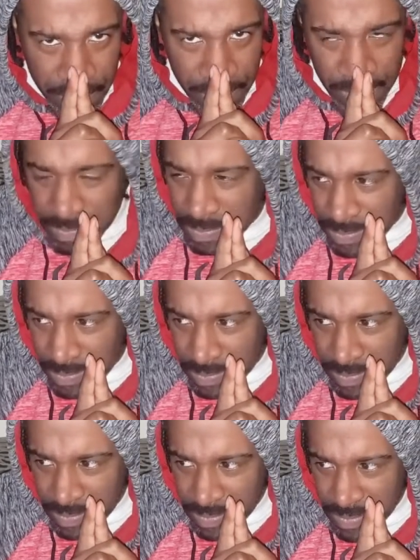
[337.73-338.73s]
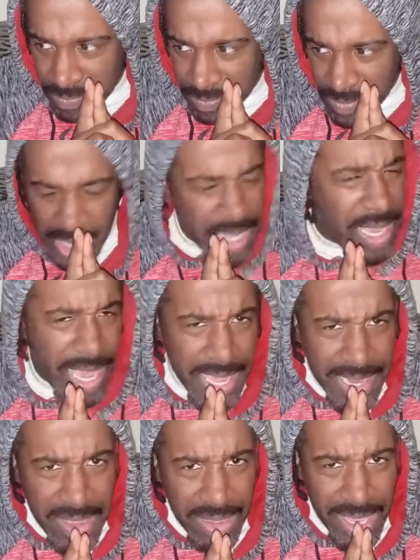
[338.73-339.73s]
Hey,
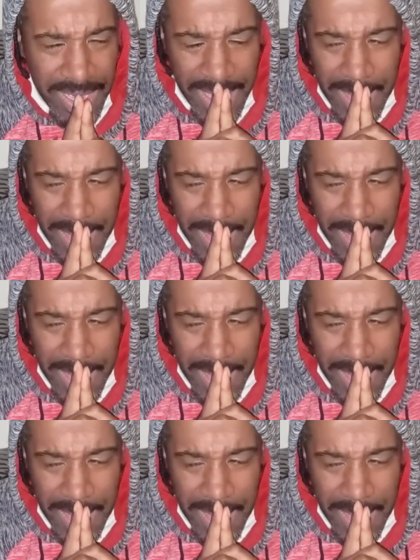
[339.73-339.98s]
do you think